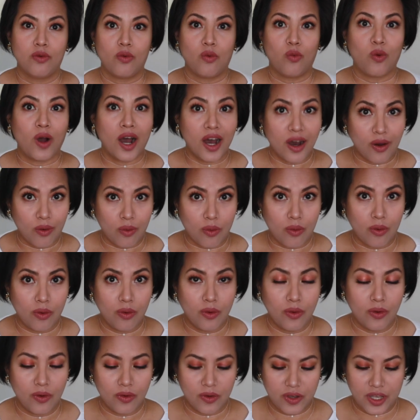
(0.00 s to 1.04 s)
Wow.
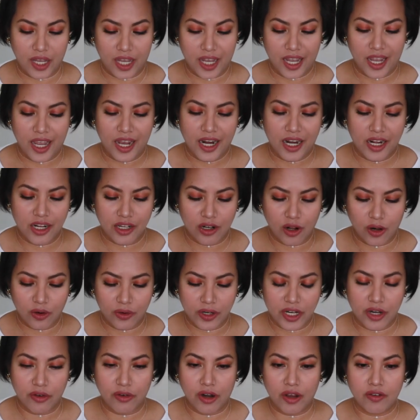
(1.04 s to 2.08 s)
Okay, and it
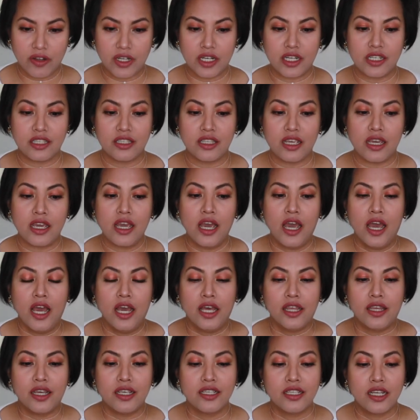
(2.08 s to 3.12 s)
already arrived because they
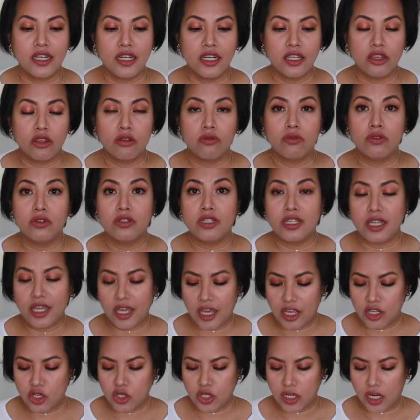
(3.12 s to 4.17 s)
send it through
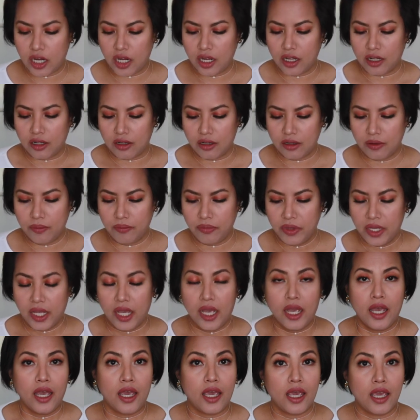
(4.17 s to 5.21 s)
DHL.
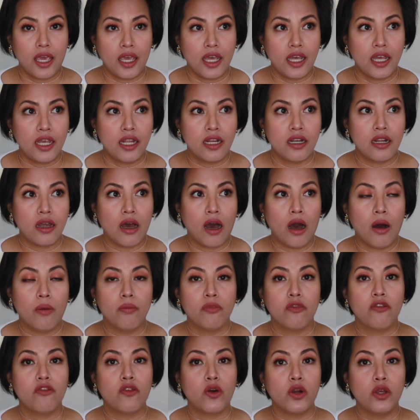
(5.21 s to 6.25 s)
And
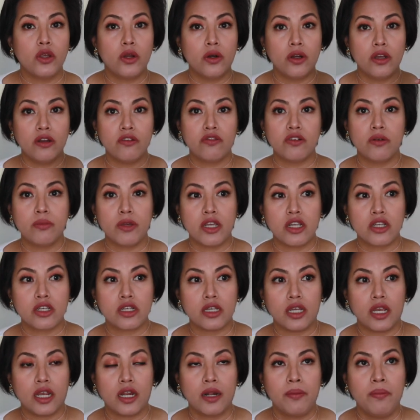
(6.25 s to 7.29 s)
for your
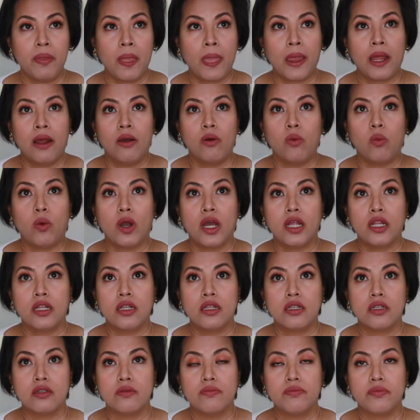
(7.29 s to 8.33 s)
information,
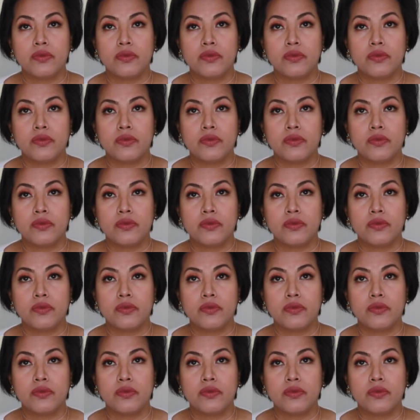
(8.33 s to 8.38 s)
when